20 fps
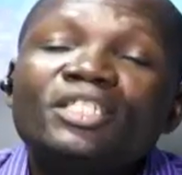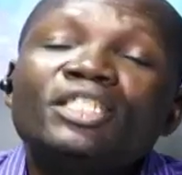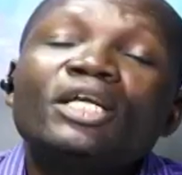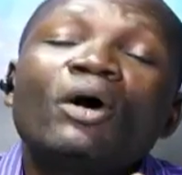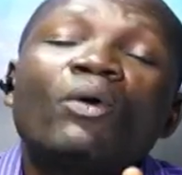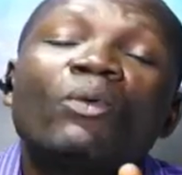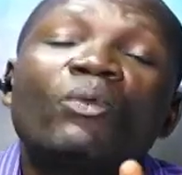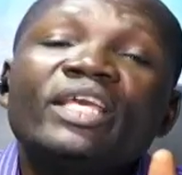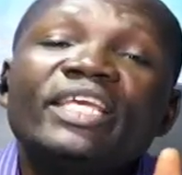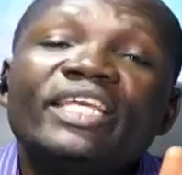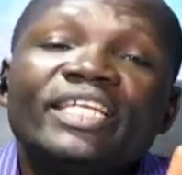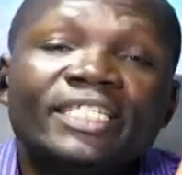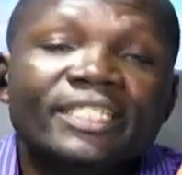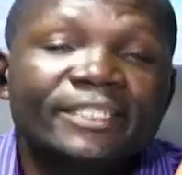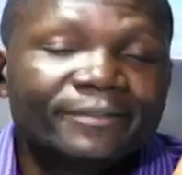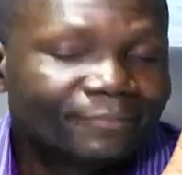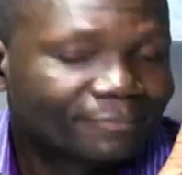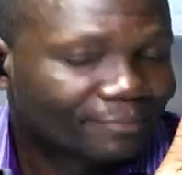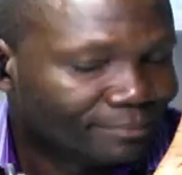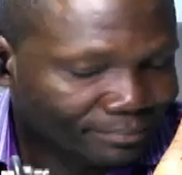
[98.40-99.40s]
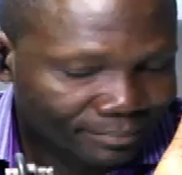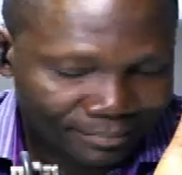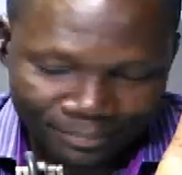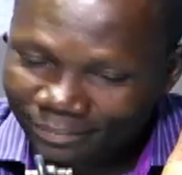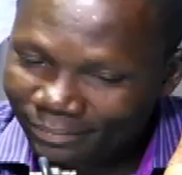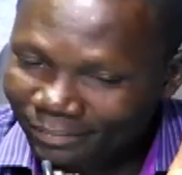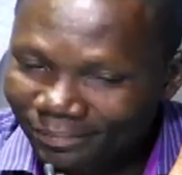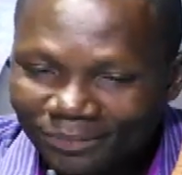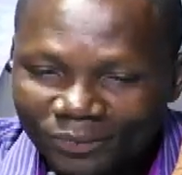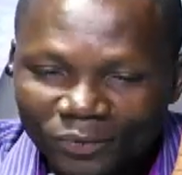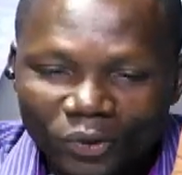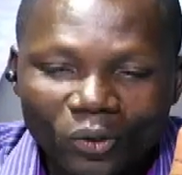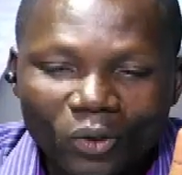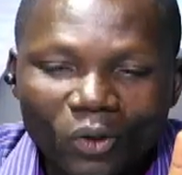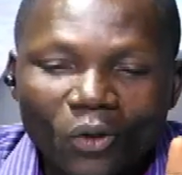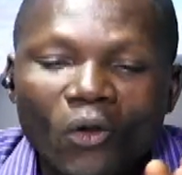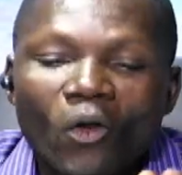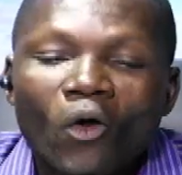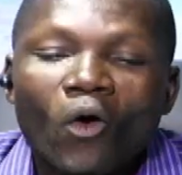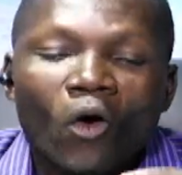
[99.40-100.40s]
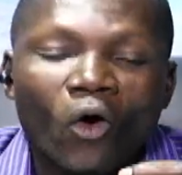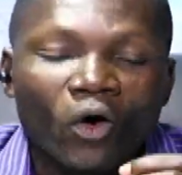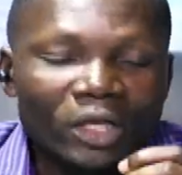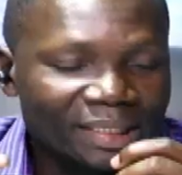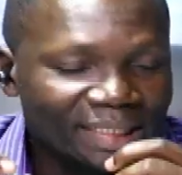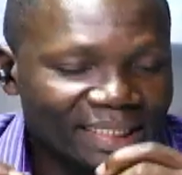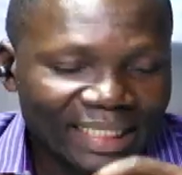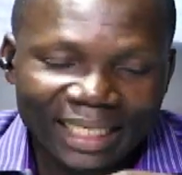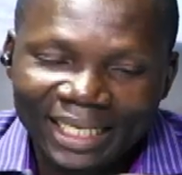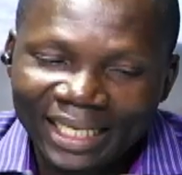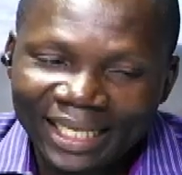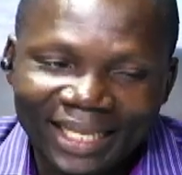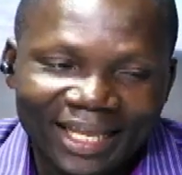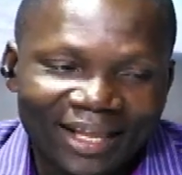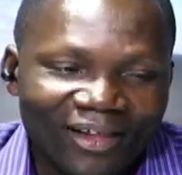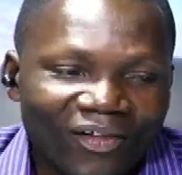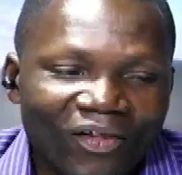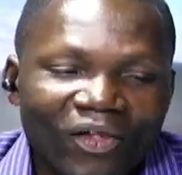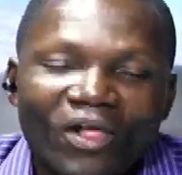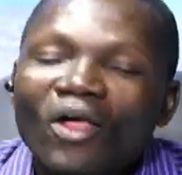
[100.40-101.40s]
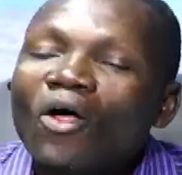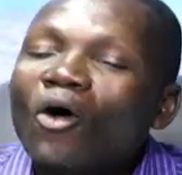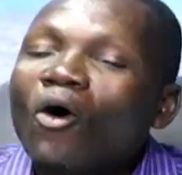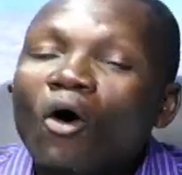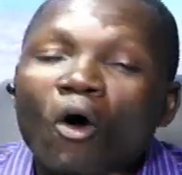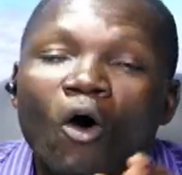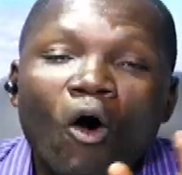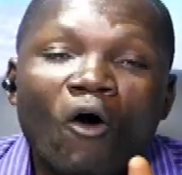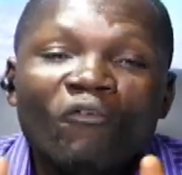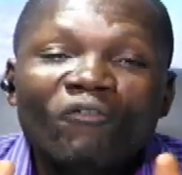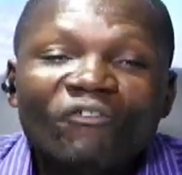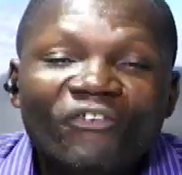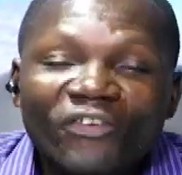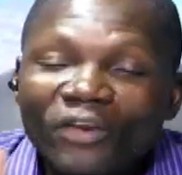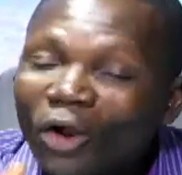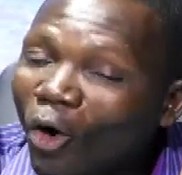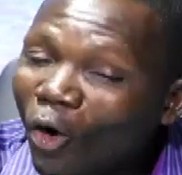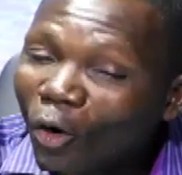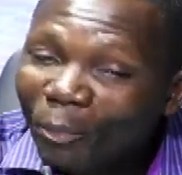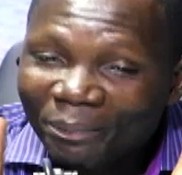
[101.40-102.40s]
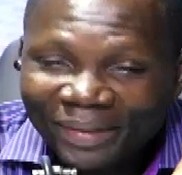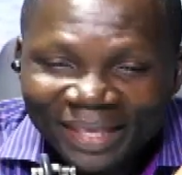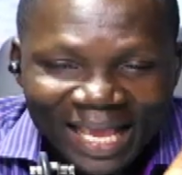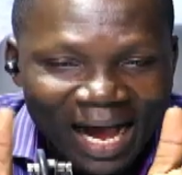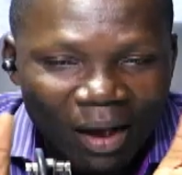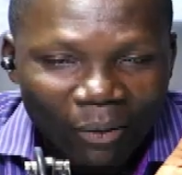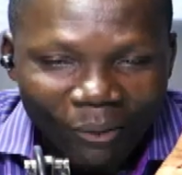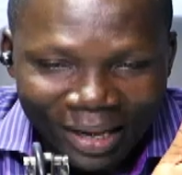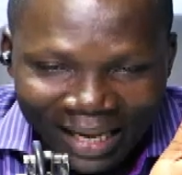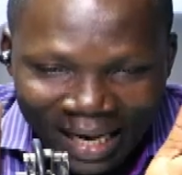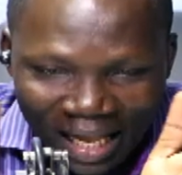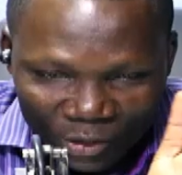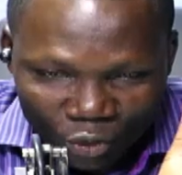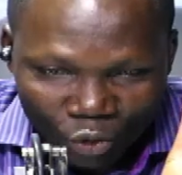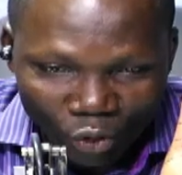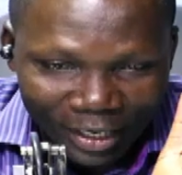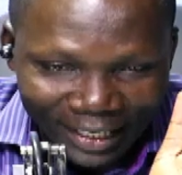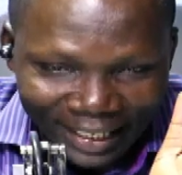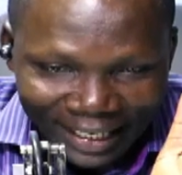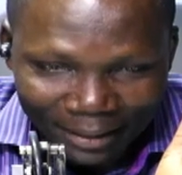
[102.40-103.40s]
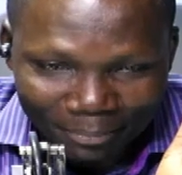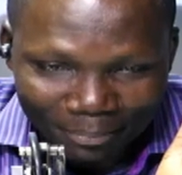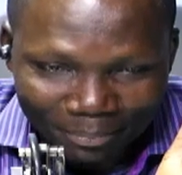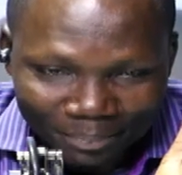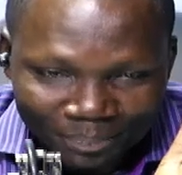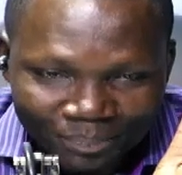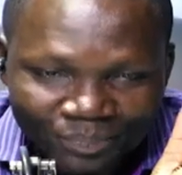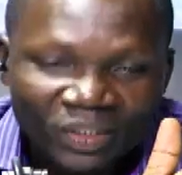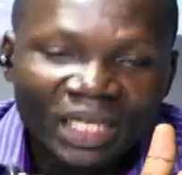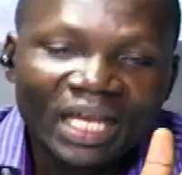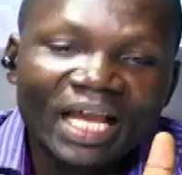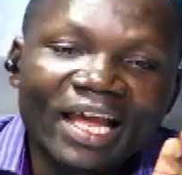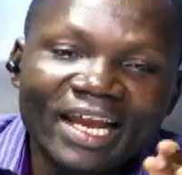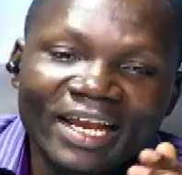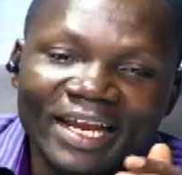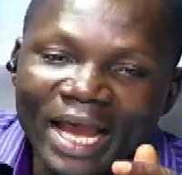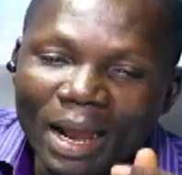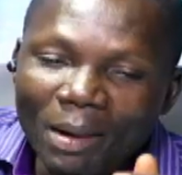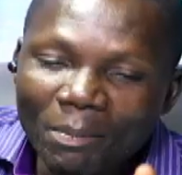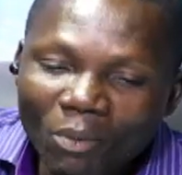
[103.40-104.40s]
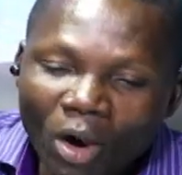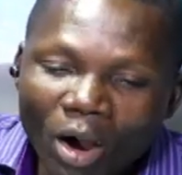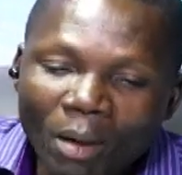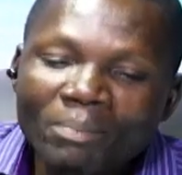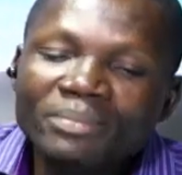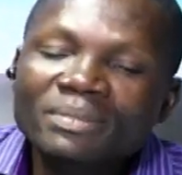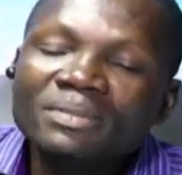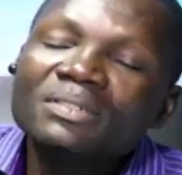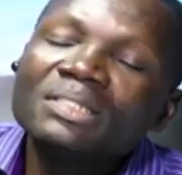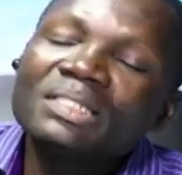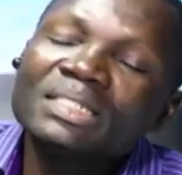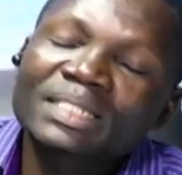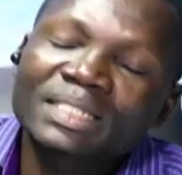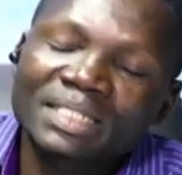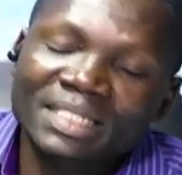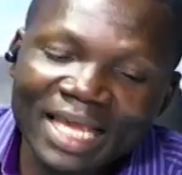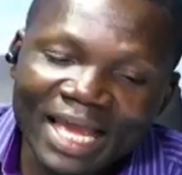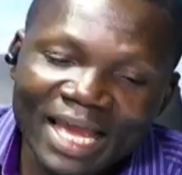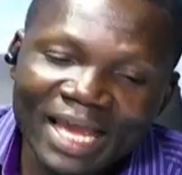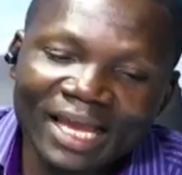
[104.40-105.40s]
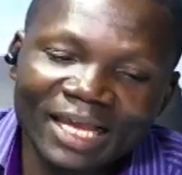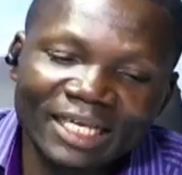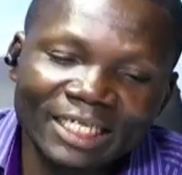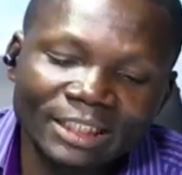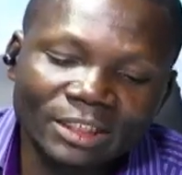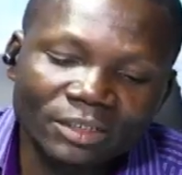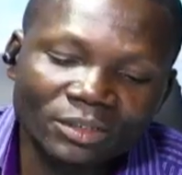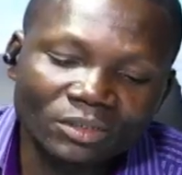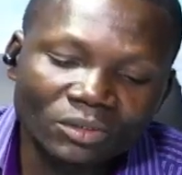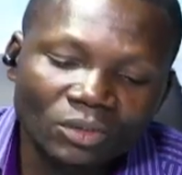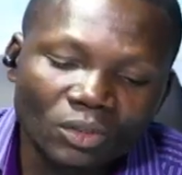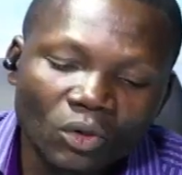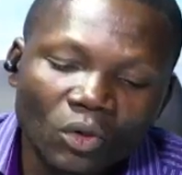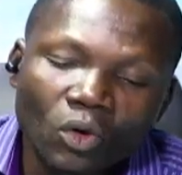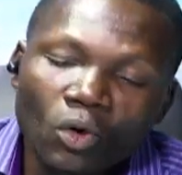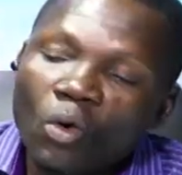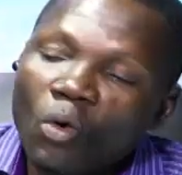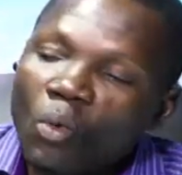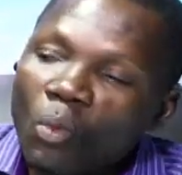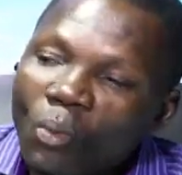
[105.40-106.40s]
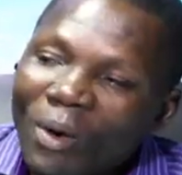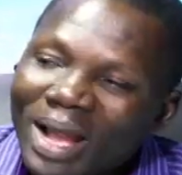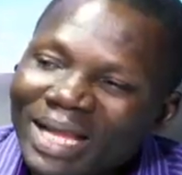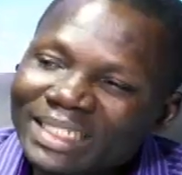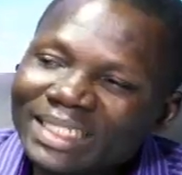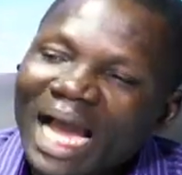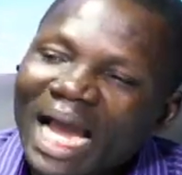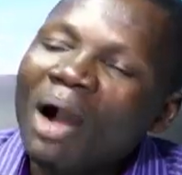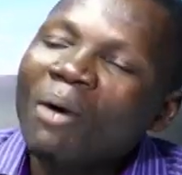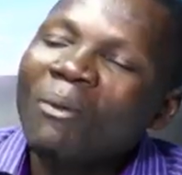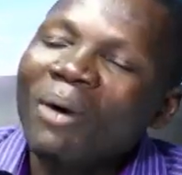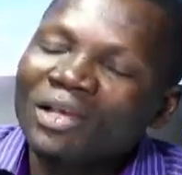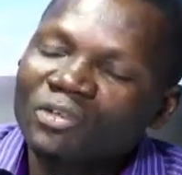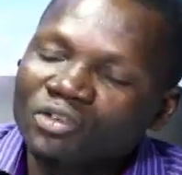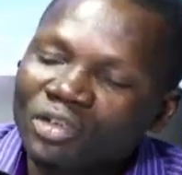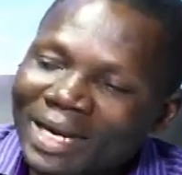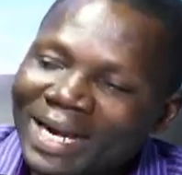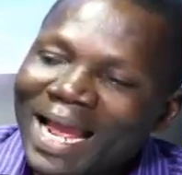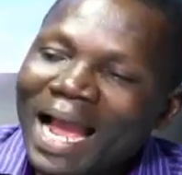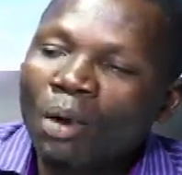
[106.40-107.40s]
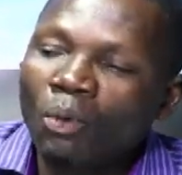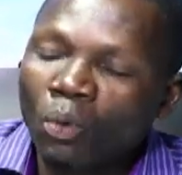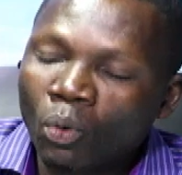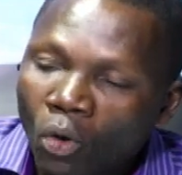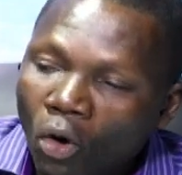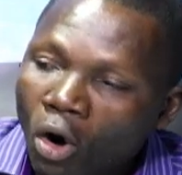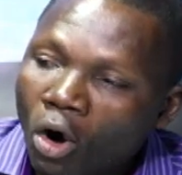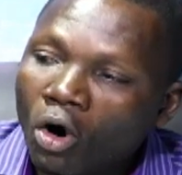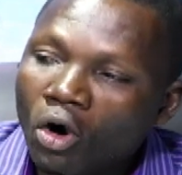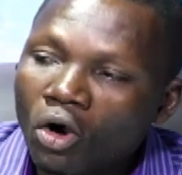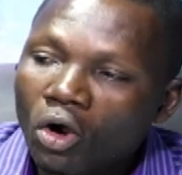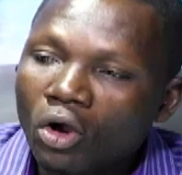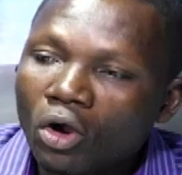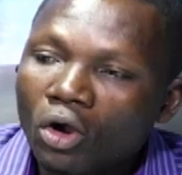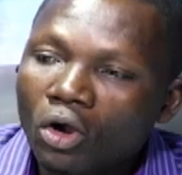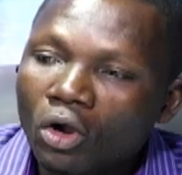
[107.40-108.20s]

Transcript: Ho ye. Or say, on flow be how when I saw them. No mum say, where ja was sorry I will call.